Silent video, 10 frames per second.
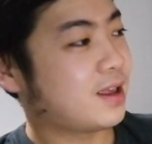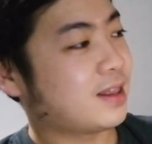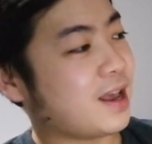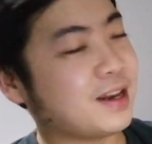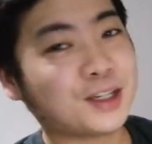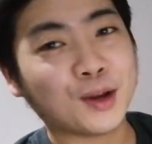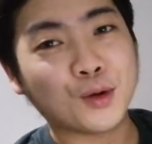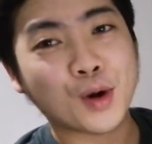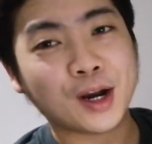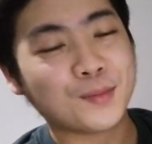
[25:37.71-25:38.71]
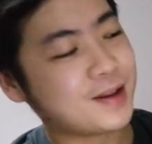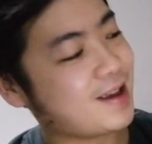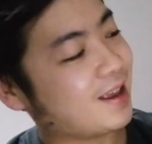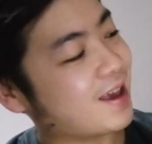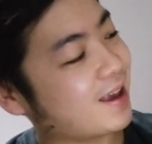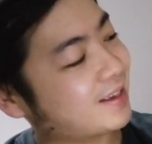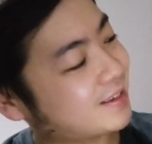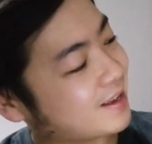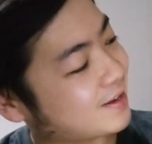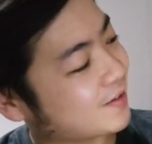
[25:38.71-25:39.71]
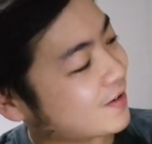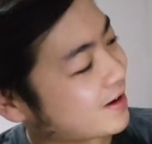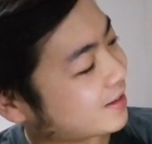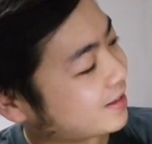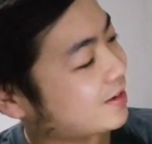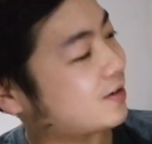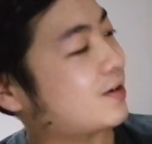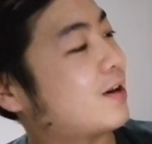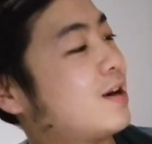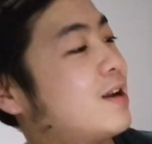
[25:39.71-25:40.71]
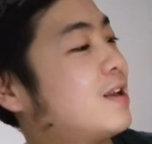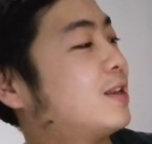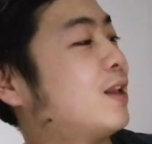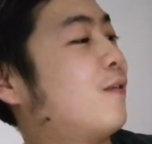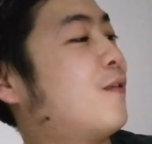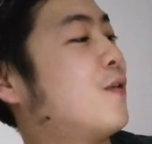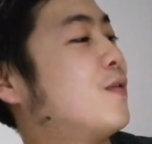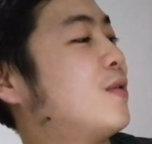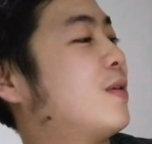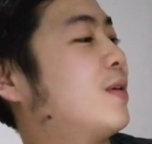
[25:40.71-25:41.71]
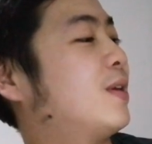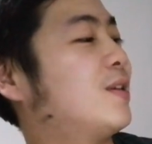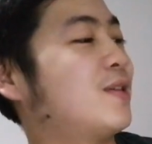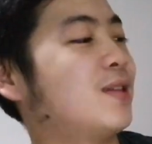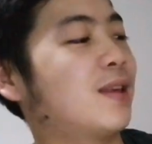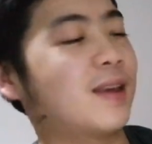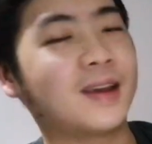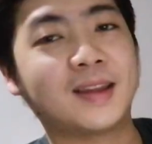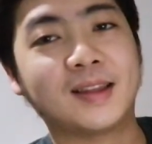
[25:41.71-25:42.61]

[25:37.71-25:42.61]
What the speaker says: Nani siya yung wire pa dahi, guys. And you connect it to your cell phone. Yun, di ba?